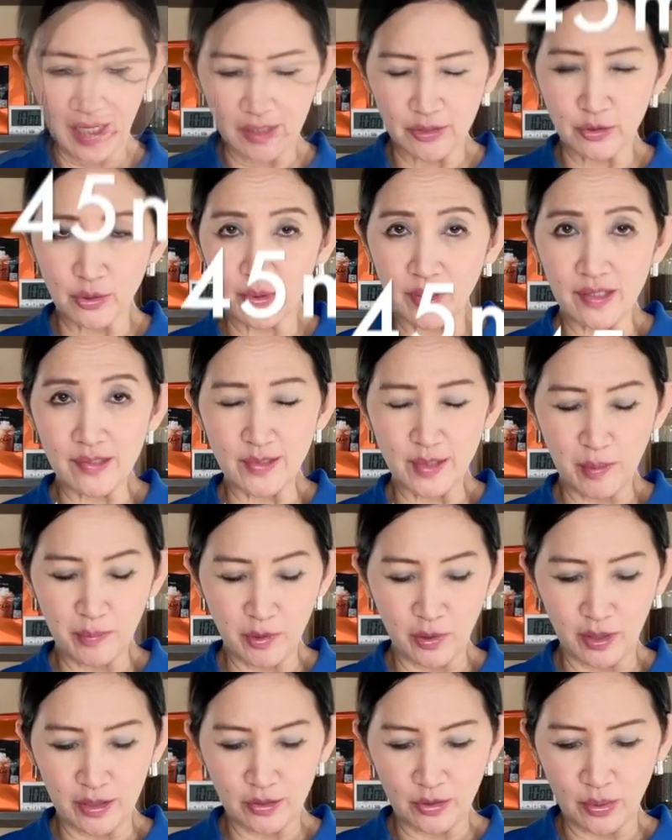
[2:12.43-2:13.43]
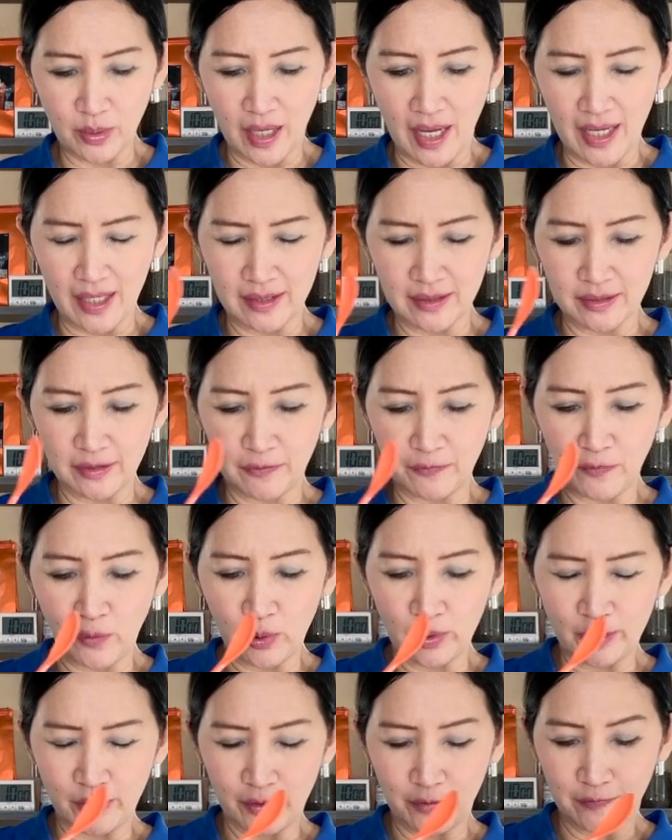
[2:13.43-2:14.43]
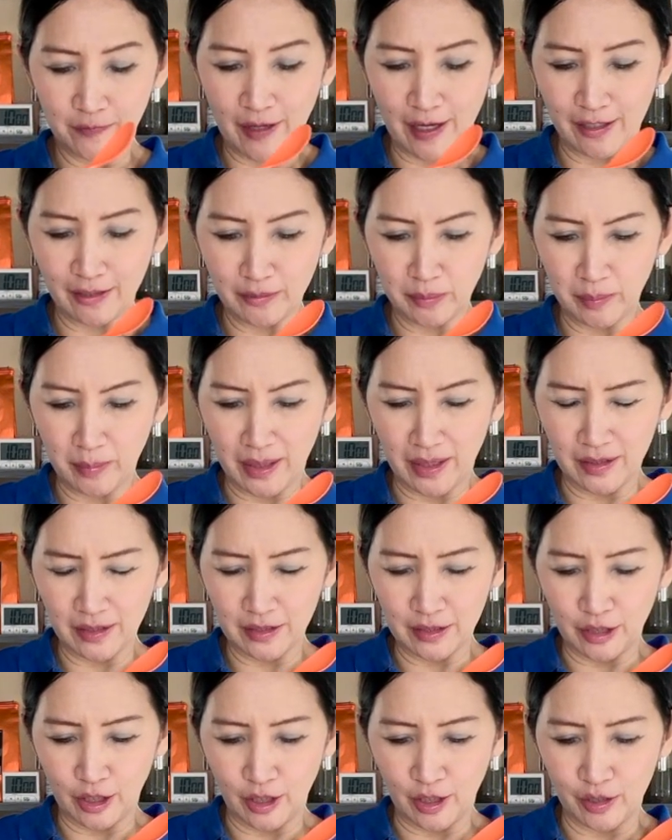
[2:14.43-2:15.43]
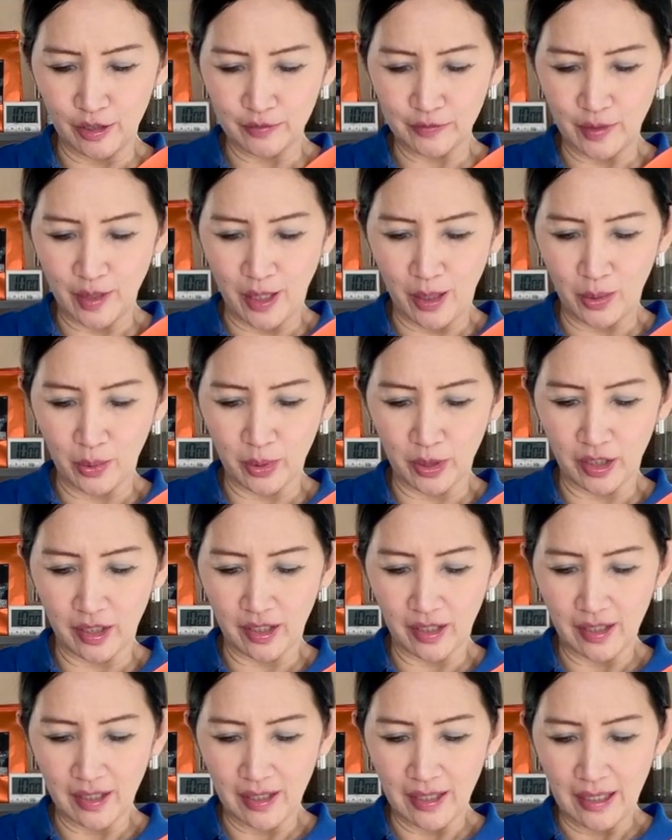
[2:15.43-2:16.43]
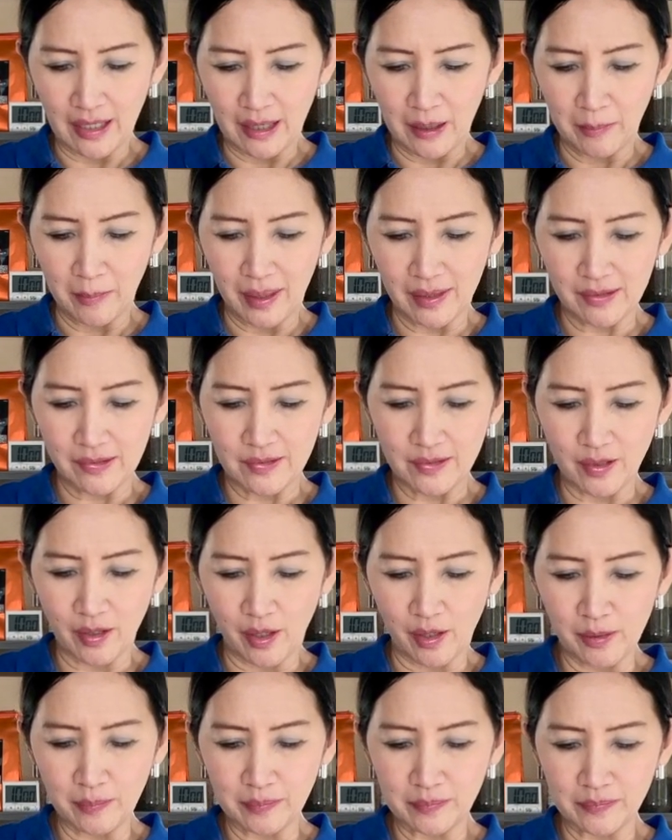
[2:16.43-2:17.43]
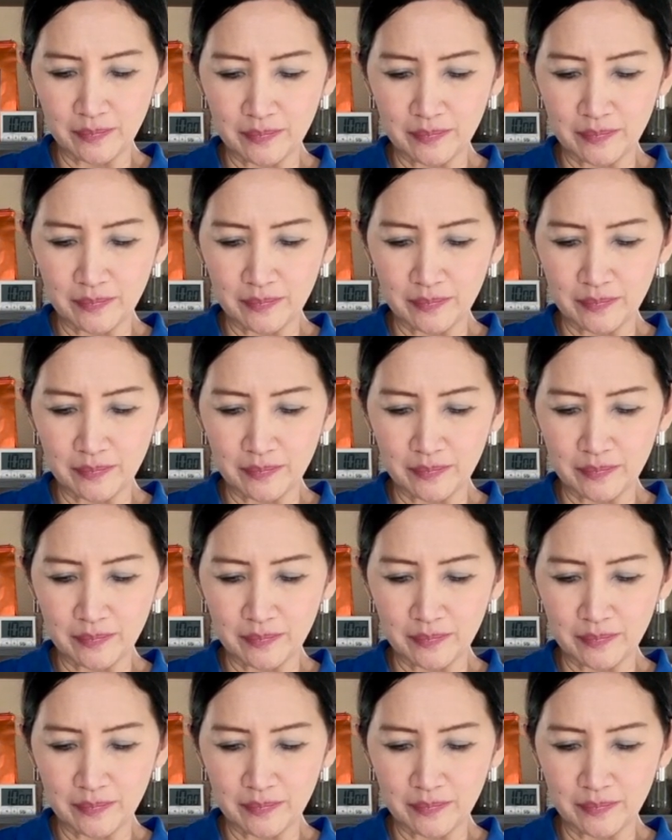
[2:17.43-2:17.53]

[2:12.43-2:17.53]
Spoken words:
To this, I'm going to add 45 ml of our milk syrup.